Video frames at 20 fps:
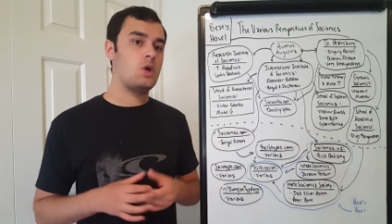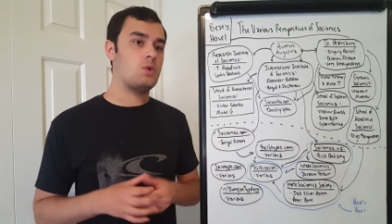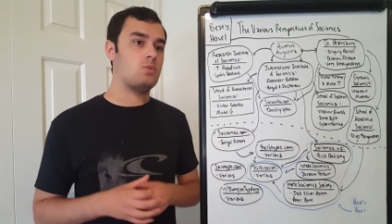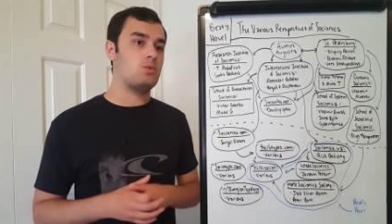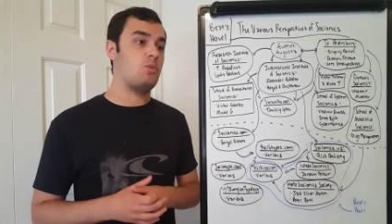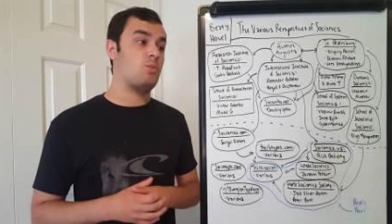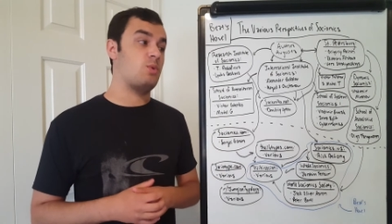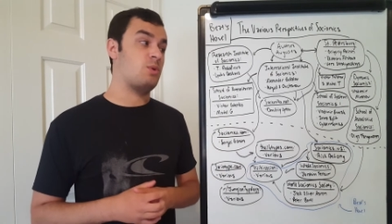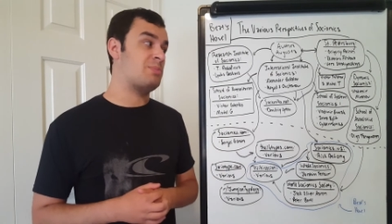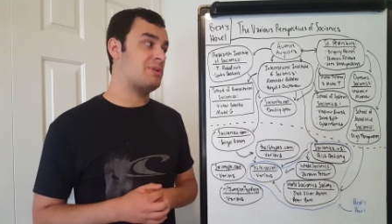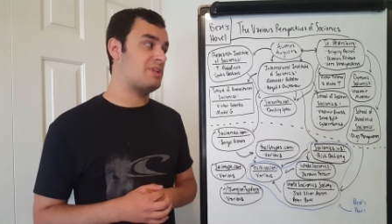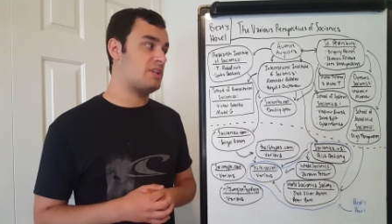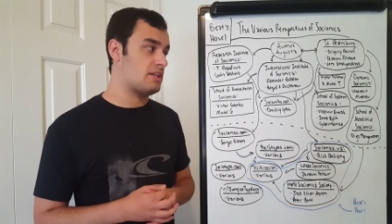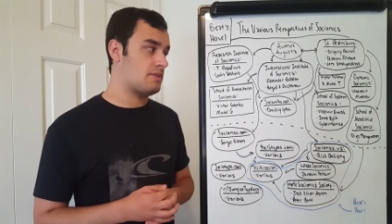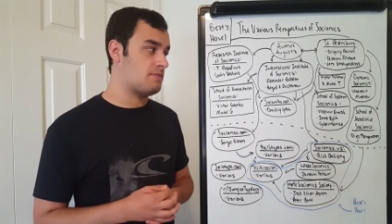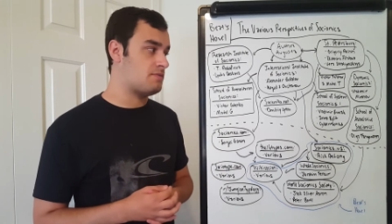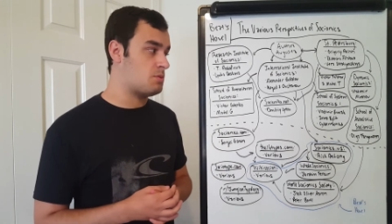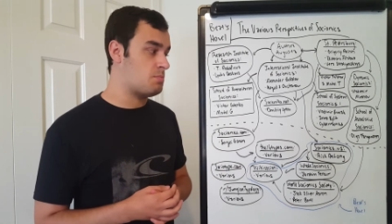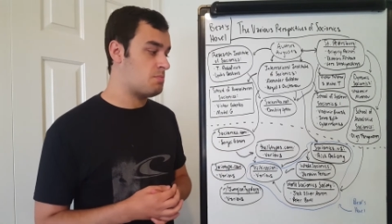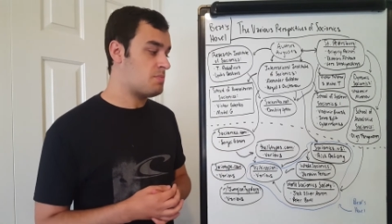what we
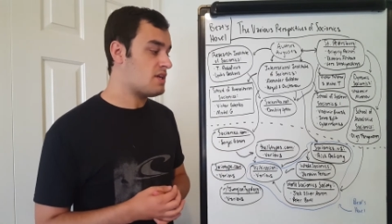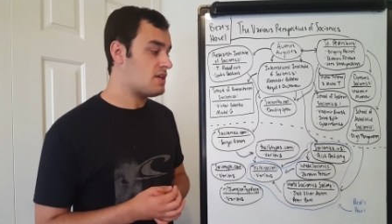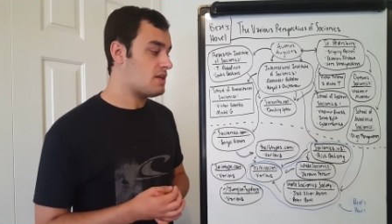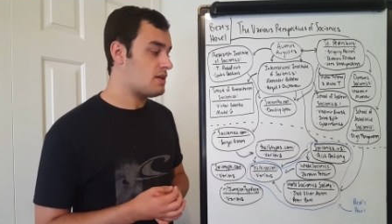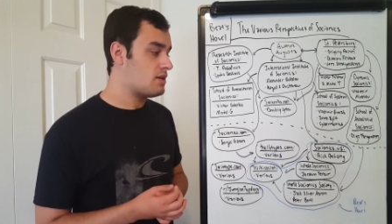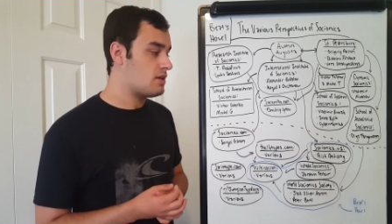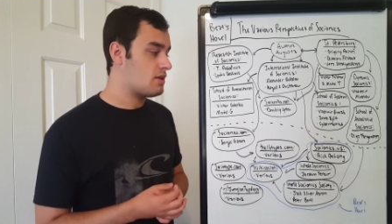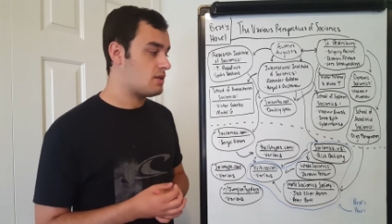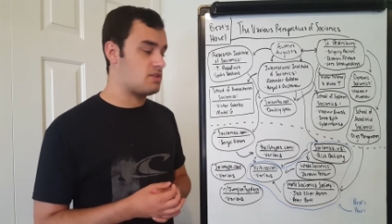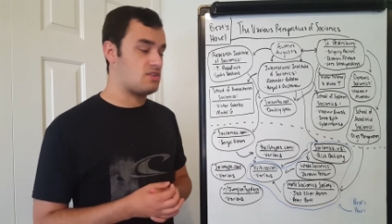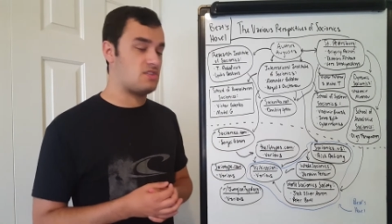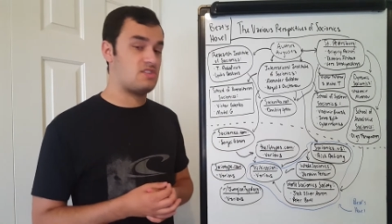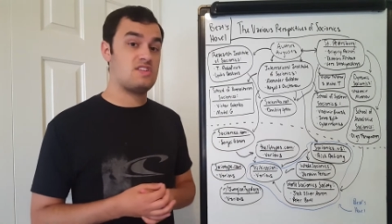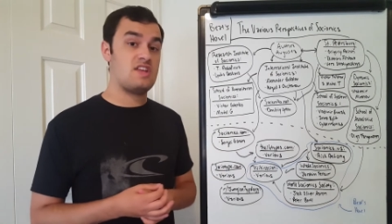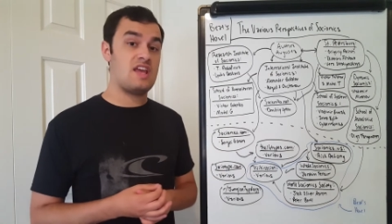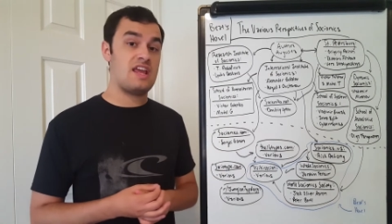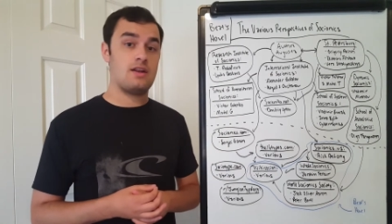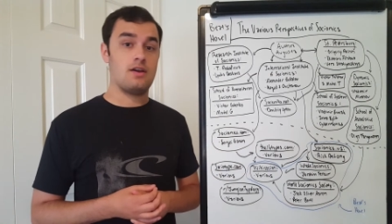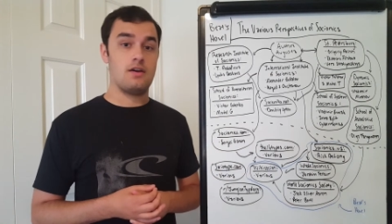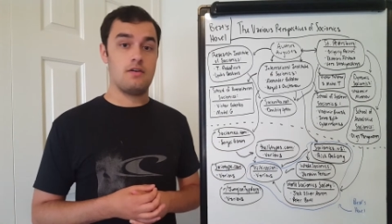believe to be the
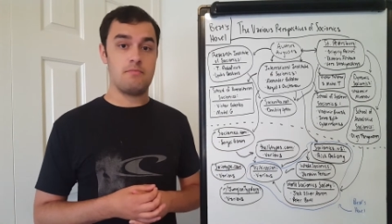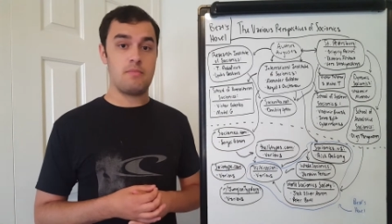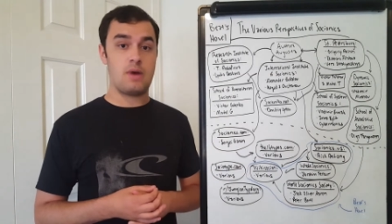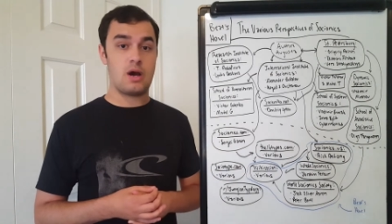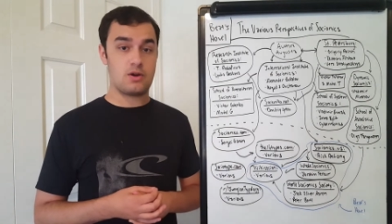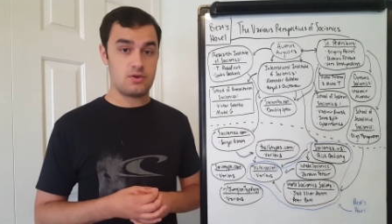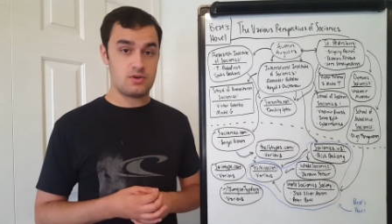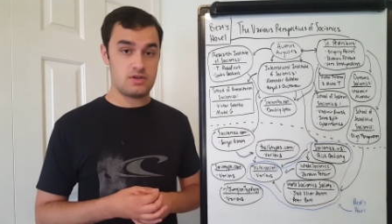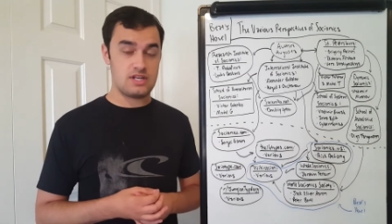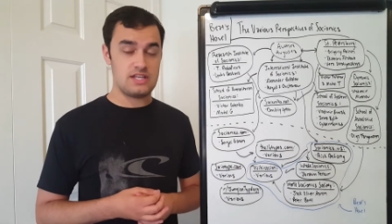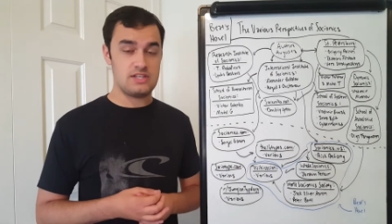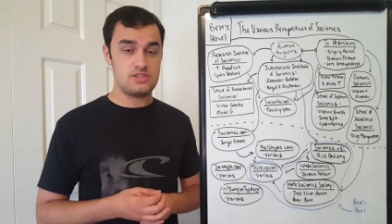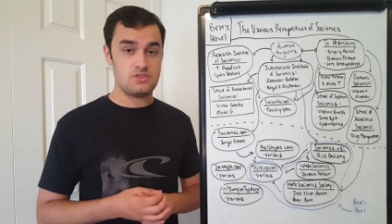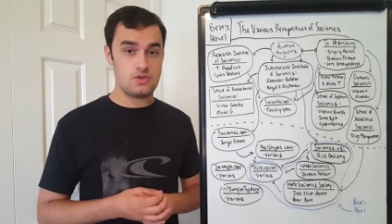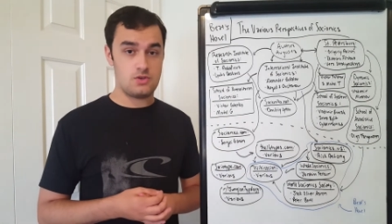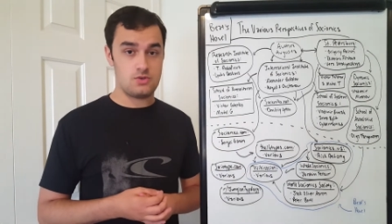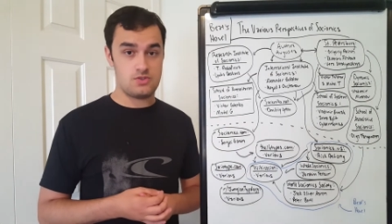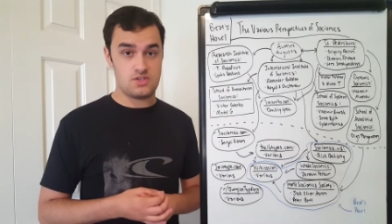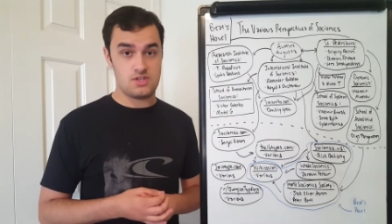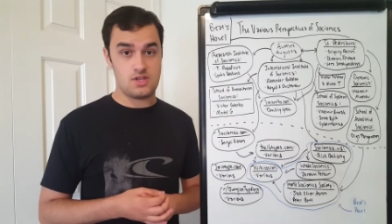state of modern day
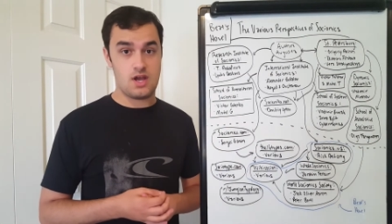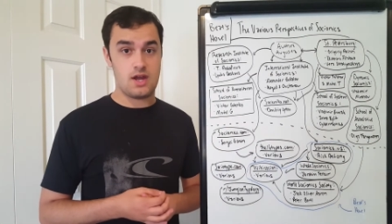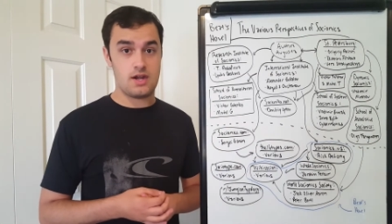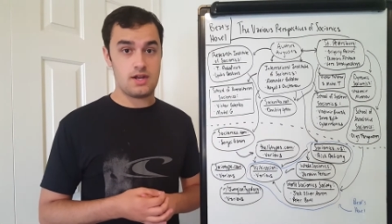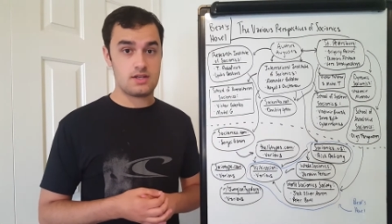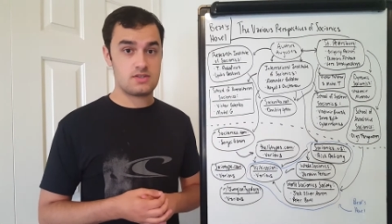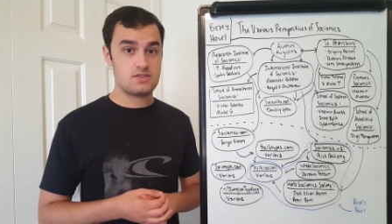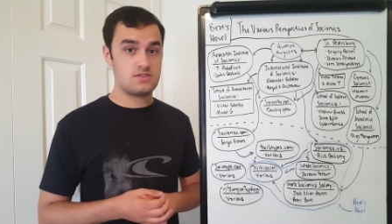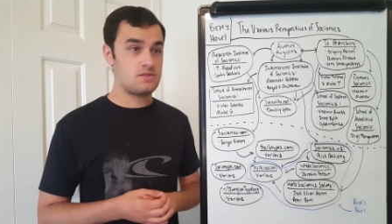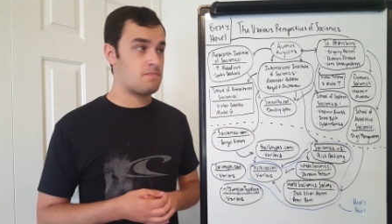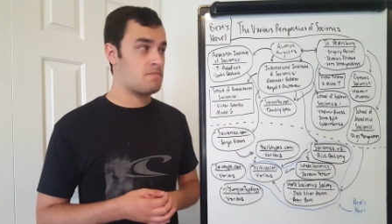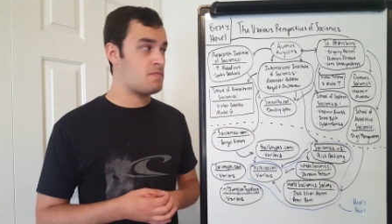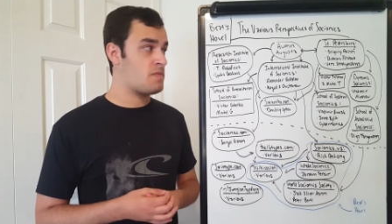socionics.